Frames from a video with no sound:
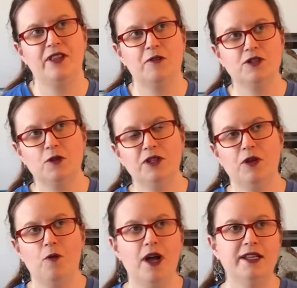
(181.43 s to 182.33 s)
there was only
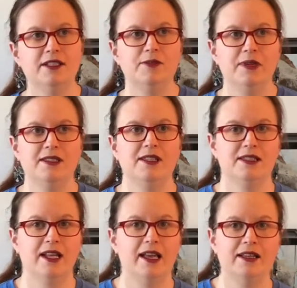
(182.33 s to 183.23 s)
one species
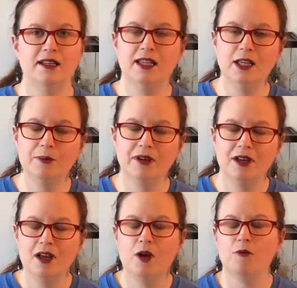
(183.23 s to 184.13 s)
that I could keep,
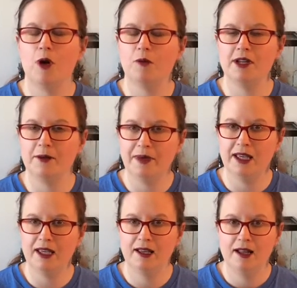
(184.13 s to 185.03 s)
what would it
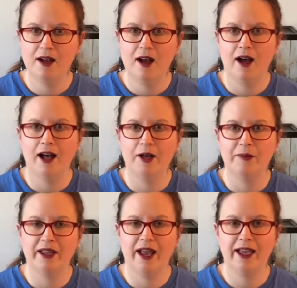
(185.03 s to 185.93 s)
be? And
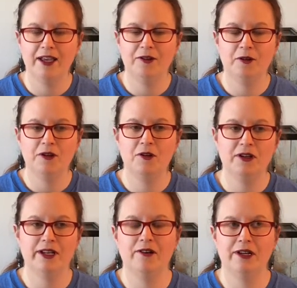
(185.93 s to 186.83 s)
I
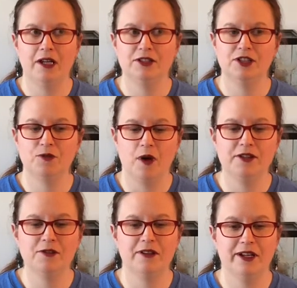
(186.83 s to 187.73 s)
couldn't narrow it down to just one,
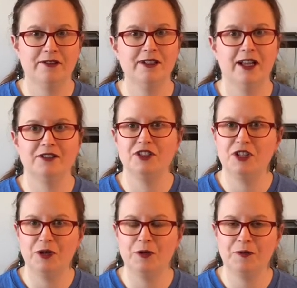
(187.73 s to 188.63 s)
so I narrowed it down to
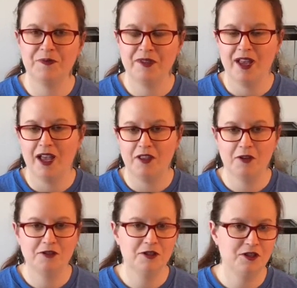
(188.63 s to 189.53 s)
2. And
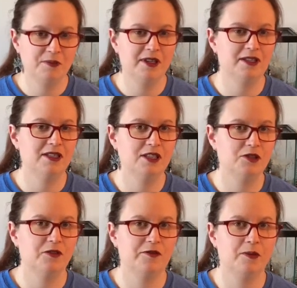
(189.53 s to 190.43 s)
those 2
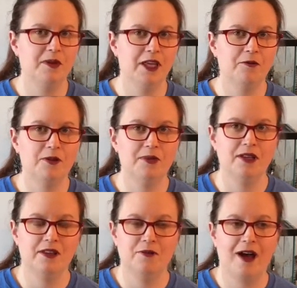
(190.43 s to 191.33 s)
species for me would be
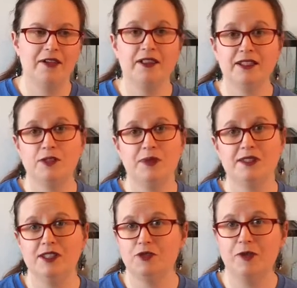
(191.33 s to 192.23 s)
the Euathlus
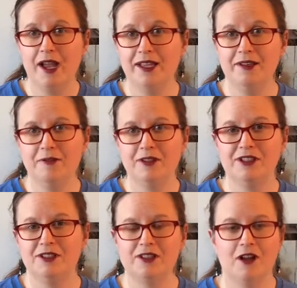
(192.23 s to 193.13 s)
species red, which
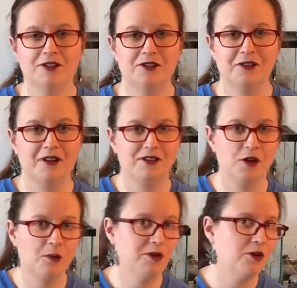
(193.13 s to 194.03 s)
is also known as
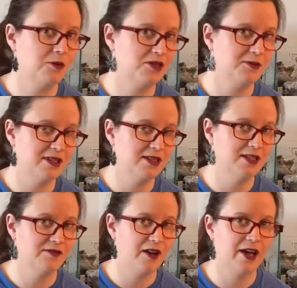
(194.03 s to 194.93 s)
Homeomus
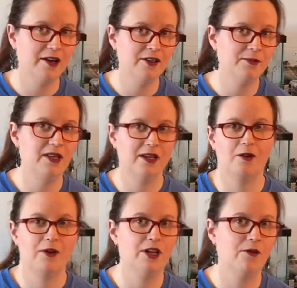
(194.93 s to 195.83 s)
species fire, depending
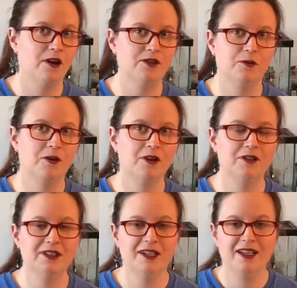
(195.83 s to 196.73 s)
on where you are in the
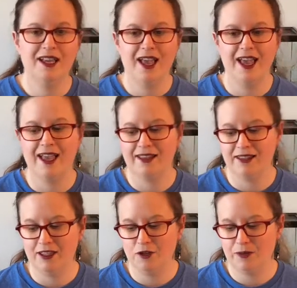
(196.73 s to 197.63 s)
world, and
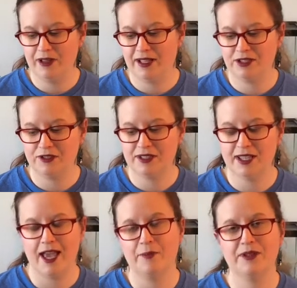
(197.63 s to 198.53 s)
the Eupalestris
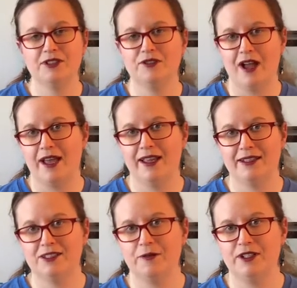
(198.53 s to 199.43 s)

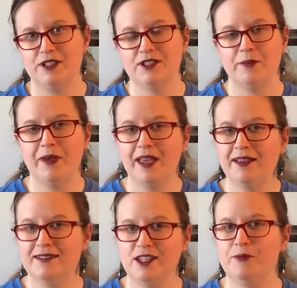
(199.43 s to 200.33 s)
campistratus, which is the
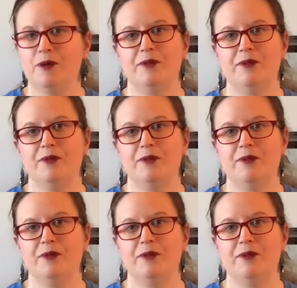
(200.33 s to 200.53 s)
pink zebra